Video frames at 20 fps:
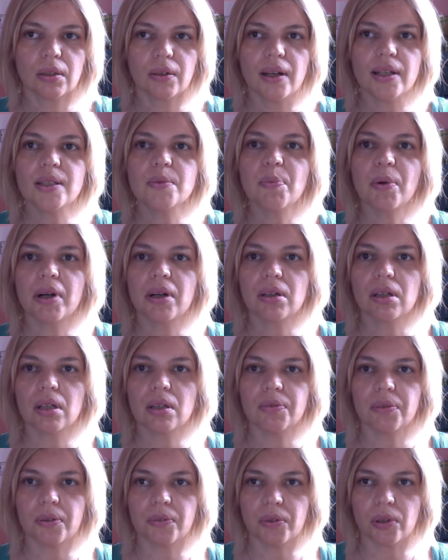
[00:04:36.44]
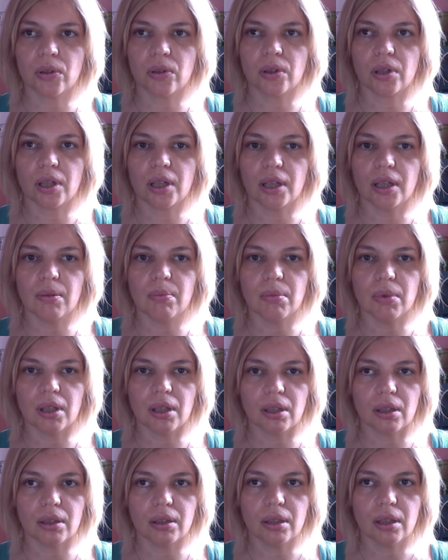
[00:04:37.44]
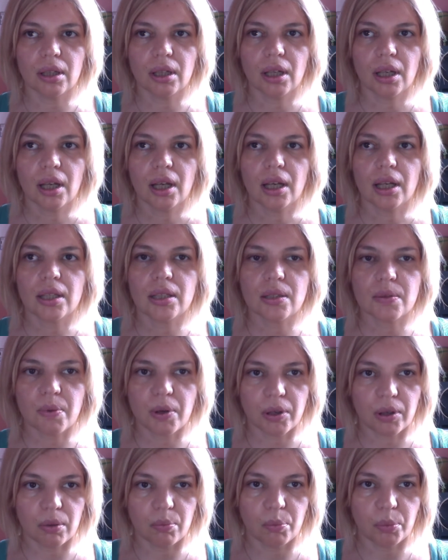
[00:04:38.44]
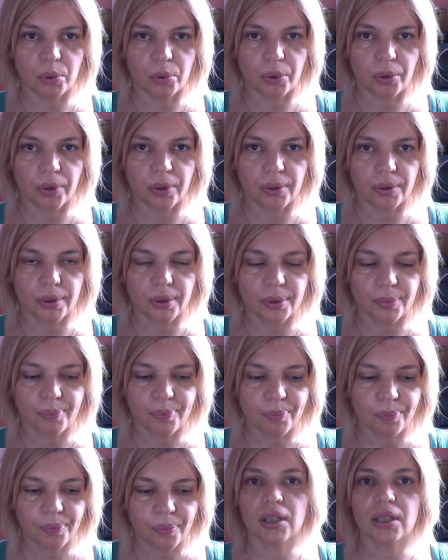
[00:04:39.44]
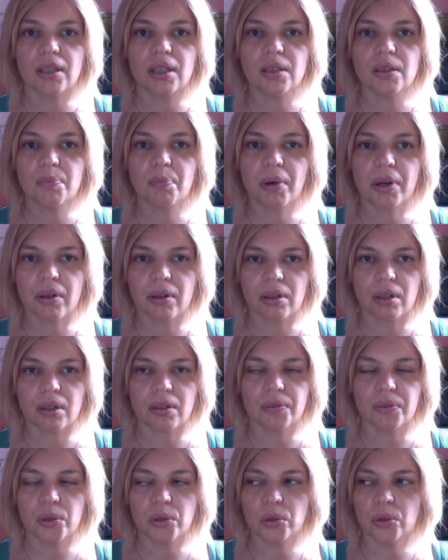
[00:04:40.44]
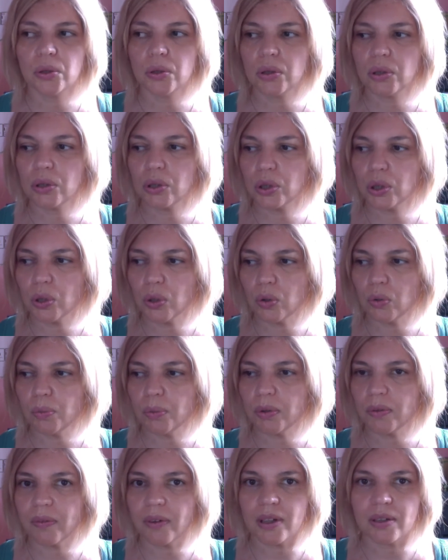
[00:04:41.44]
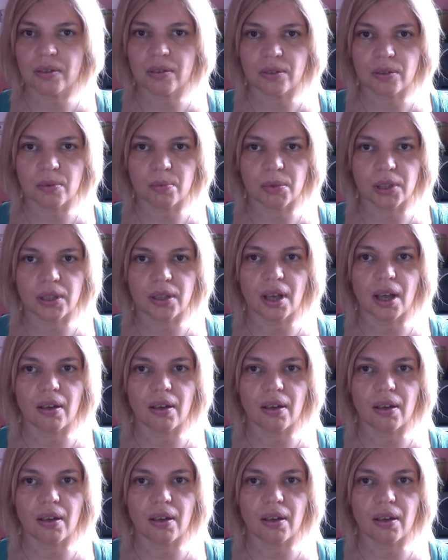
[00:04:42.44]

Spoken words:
The next paragraph of your email is very important. In that paragraph, you should show Professor Smith